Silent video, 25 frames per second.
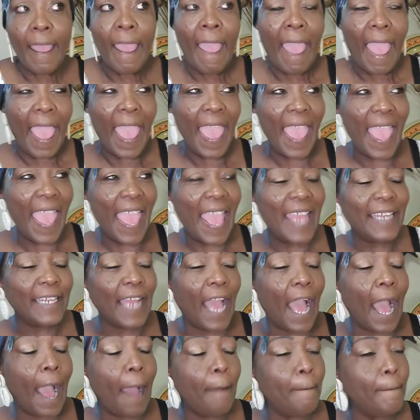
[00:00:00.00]
And
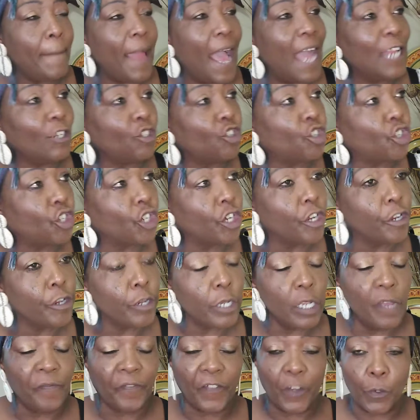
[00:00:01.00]
I'm not sure
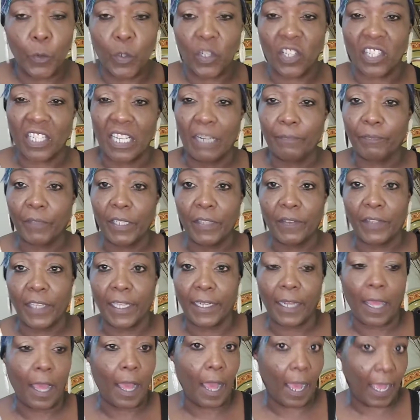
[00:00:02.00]
if it was something
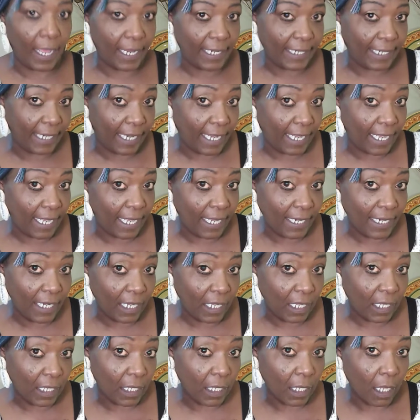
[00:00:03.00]
that I did
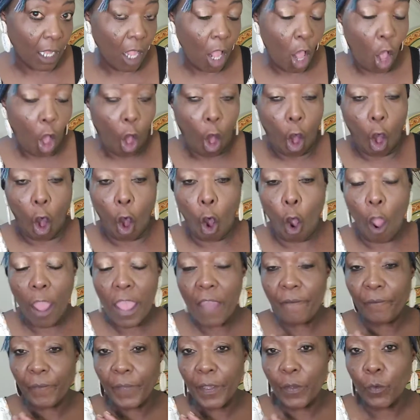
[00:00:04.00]
or
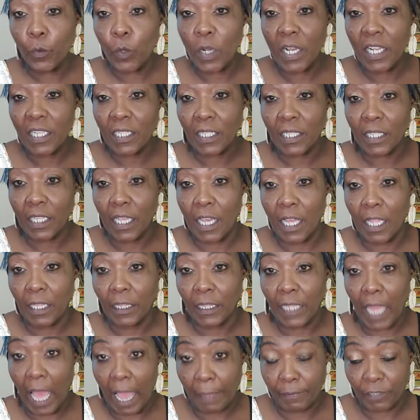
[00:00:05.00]
if it was the
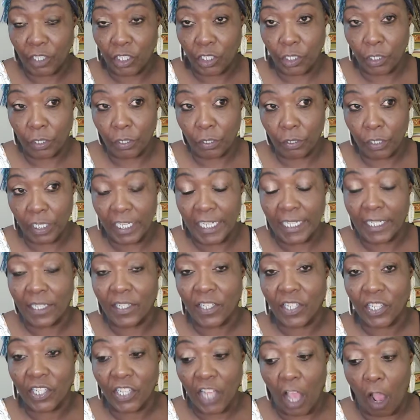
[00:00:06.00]
lobster
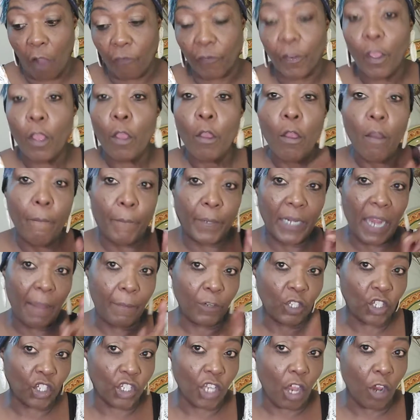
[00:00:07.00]
itself. But I'm
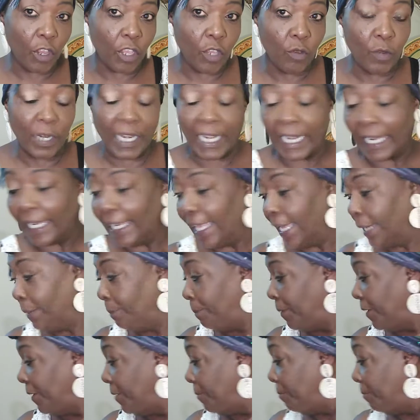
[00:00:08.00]
going to show you a clip.